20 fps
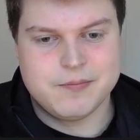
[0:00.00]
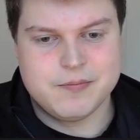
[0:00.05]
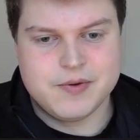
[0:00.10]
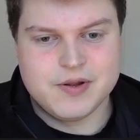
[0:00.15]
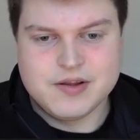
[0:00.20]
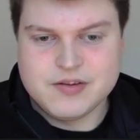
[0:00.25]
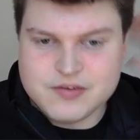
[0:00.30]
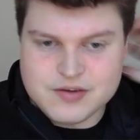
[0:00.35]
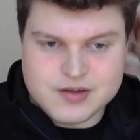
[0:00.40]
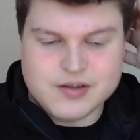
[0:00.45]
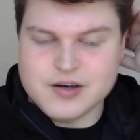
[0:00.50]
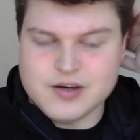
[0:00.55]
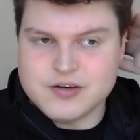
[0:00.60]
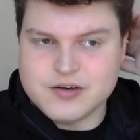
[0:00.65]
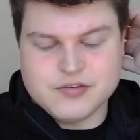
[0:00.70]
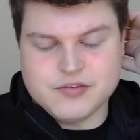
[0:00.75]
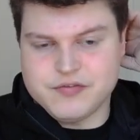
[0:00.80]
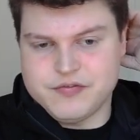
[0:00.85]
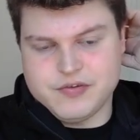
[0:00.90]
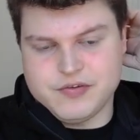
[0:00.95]
It's
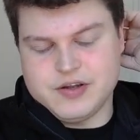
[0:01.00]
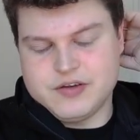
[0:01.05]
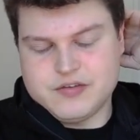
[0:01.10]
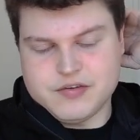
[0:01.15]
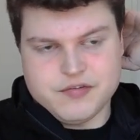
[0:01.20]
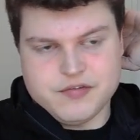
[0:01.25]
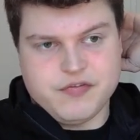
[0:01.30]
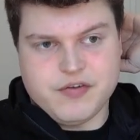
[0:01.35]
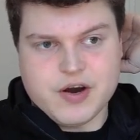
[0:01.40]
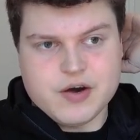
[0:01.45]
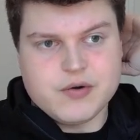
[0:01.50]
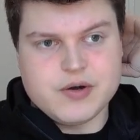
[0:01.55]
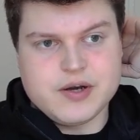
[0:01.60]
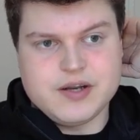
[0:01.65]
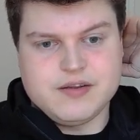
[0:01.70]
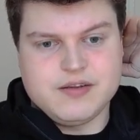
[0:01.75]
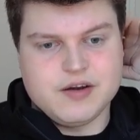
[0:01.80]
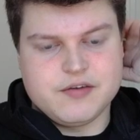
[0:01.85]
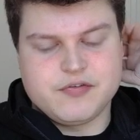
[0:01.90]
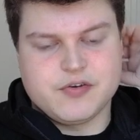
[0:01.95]
a very
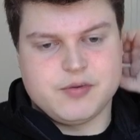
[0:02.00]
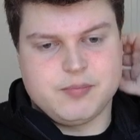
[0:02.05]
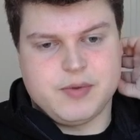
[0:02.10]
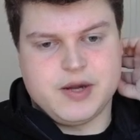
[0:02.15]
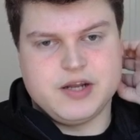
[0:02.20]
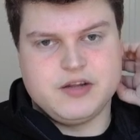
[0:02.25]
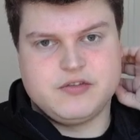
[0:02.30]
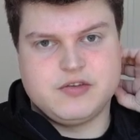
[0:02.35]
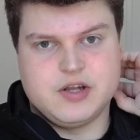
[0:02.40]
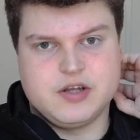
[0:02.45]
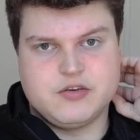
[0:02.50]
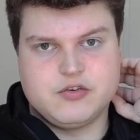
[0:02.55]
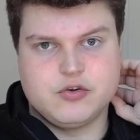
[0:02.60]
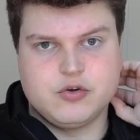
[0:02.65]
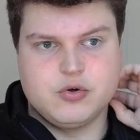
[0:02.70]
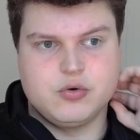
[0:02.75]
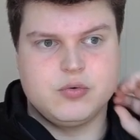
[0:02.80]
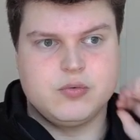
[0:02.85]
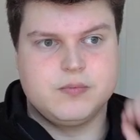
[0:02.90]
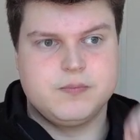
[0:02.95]
different mindset. So